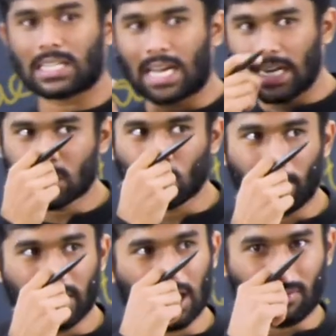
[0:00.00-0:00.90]
rights should
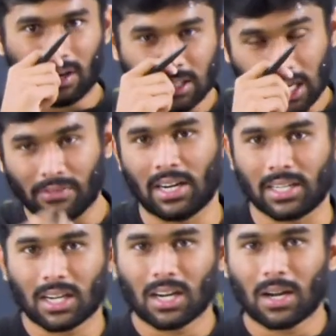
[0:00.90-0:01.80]
be governed
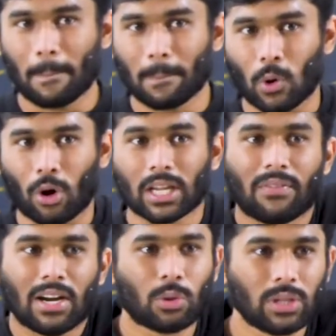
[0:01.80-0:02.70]
or
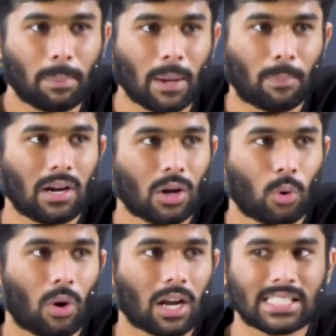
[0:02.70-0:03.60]
given to the people
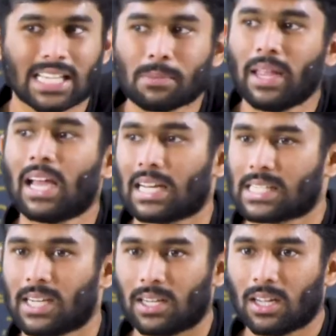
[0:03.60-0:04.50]
who are just being
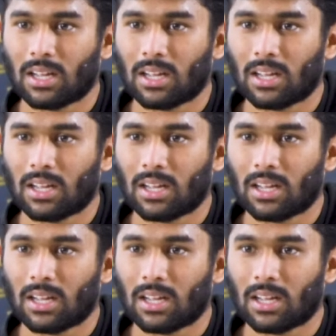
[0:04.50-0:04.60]
arrested.